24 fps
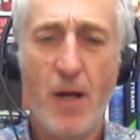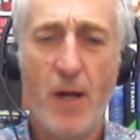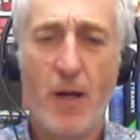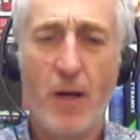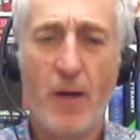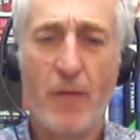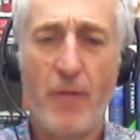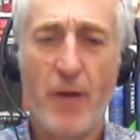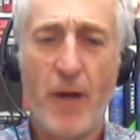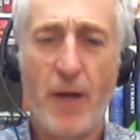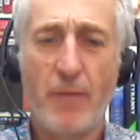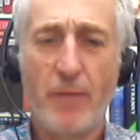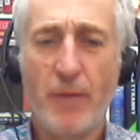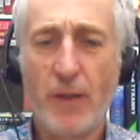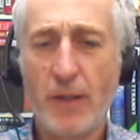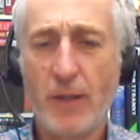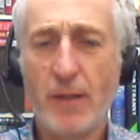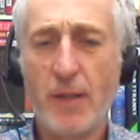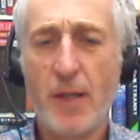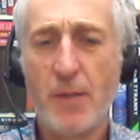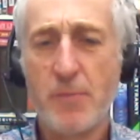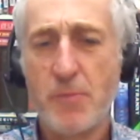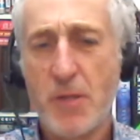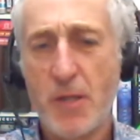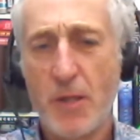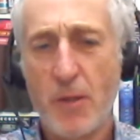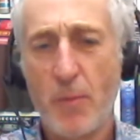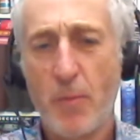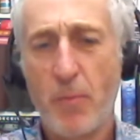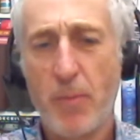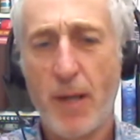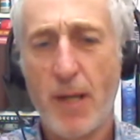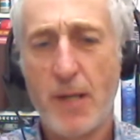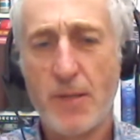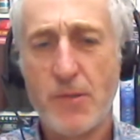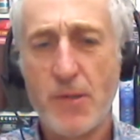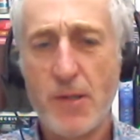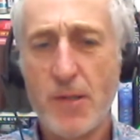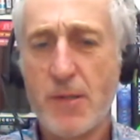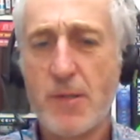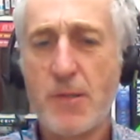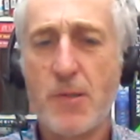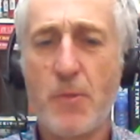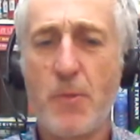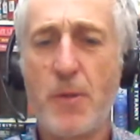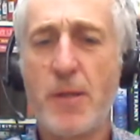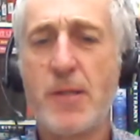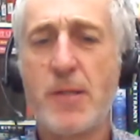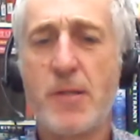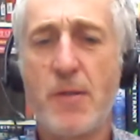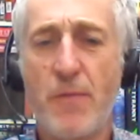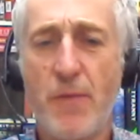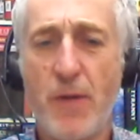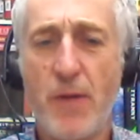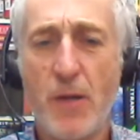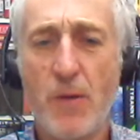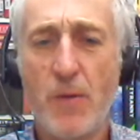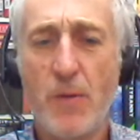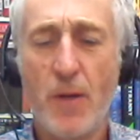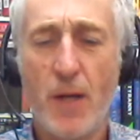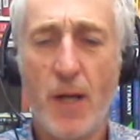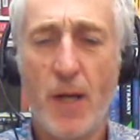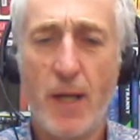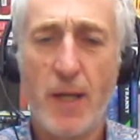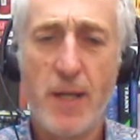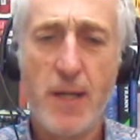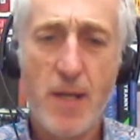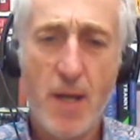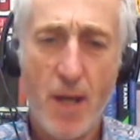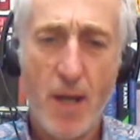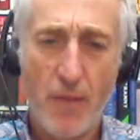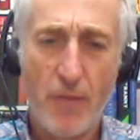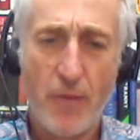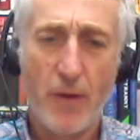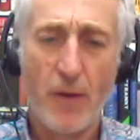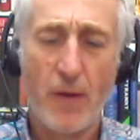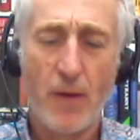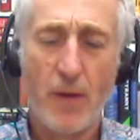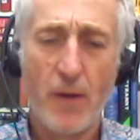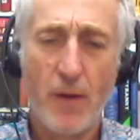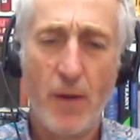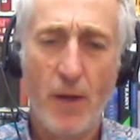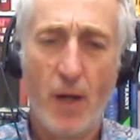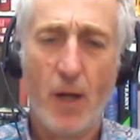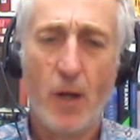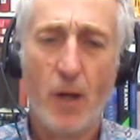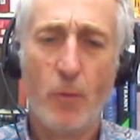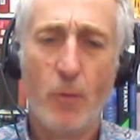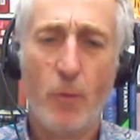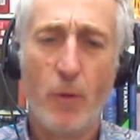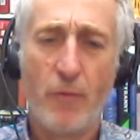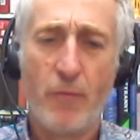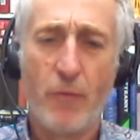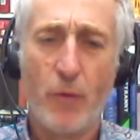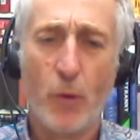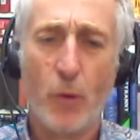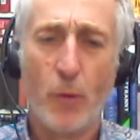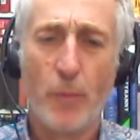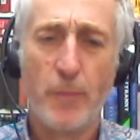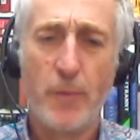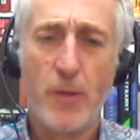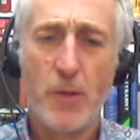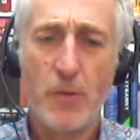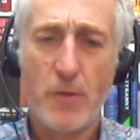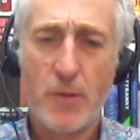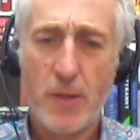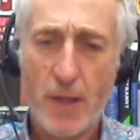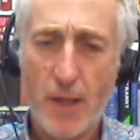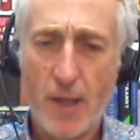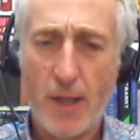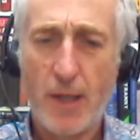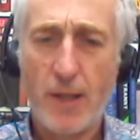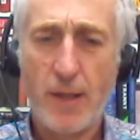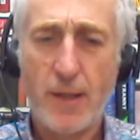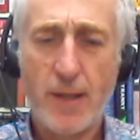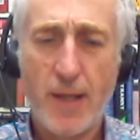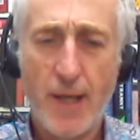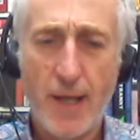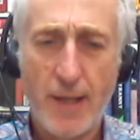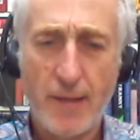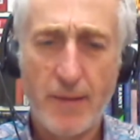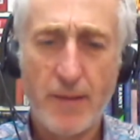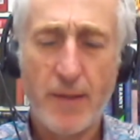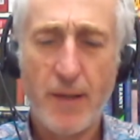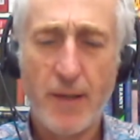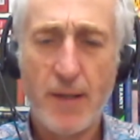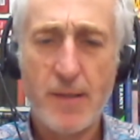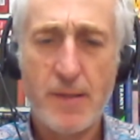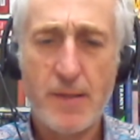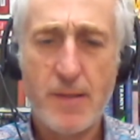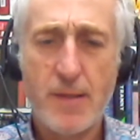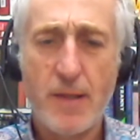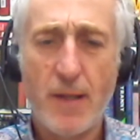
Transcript: of having the absolute pleasure to interview another Reform UK candidate.